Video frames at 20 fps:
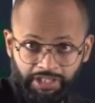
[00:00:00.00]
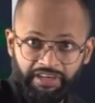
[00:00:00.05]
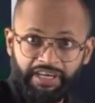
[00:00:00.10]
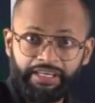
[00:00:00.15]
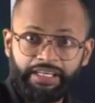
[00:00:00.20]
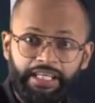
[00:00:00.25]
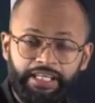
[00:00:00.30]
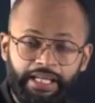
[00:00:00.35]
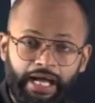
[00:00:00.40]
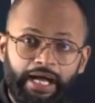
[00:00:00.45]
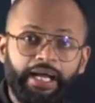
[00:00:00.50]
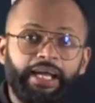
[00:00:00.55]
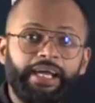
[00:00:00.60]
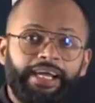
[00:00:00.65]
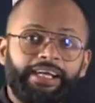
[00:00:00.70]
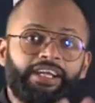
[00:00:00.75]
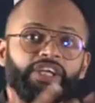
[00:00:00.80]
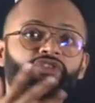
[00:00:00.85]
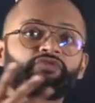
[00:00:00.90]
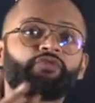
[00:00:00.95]
the retina.
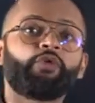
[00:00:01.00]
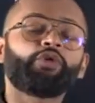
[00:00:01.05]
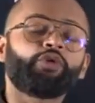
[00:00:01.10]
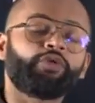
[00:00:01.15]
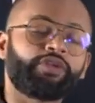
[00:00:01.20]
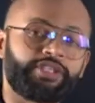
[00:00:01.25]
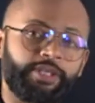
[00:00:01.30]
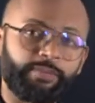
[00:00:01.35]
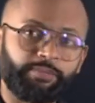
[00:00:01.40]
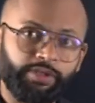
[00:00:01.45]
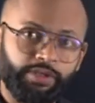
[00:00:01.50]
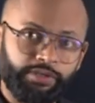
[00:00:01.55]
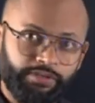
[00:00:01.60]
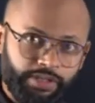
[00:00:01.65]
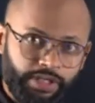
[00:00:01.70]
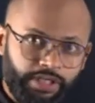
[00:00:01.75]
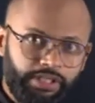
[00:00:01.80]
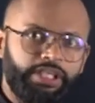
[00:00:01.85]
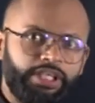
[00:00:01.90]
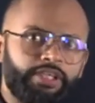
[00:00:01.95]
It has photoreceptors.
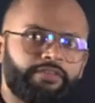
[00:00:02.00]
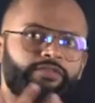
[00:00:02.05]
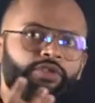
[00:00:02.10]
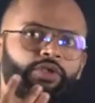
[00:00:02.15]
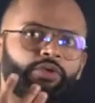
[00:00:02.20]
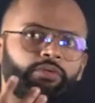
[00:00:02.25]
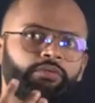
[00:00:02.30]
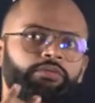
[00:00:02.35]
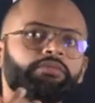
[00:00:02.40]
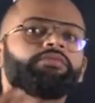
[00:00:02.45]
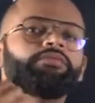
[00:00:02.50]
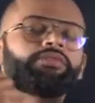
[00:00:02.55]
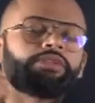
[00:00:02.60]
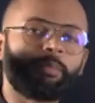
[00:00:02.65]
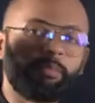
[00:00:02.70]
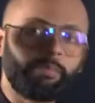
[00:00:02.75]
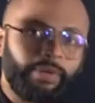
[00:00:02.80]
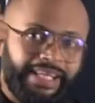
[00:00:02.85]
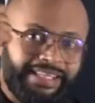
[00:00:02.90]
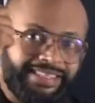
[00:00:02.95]
It gives you the
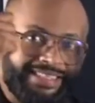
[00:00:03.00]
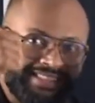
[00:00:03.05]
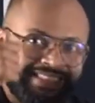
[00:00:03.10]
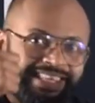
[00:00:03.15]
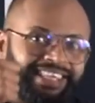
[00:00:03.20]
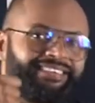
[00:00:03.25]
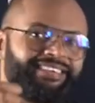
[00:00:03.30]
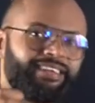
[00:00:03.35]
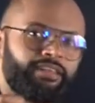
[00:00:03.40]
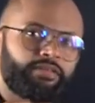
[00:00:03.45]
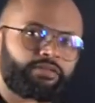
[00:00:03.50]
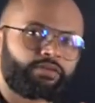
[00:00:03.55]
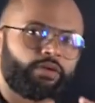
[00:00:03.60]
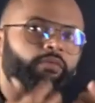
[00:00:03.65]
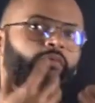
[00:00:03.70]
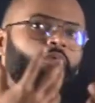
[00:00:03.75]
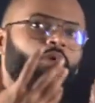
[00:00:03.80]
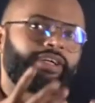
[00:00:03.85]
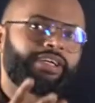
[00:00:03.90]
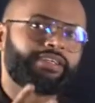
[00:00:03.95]
brain signals of
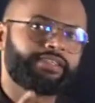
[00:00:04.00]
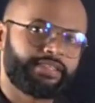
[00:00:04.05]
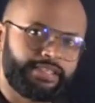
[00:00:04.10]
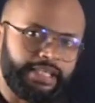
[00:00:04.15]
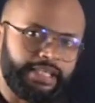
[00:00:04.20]
what it's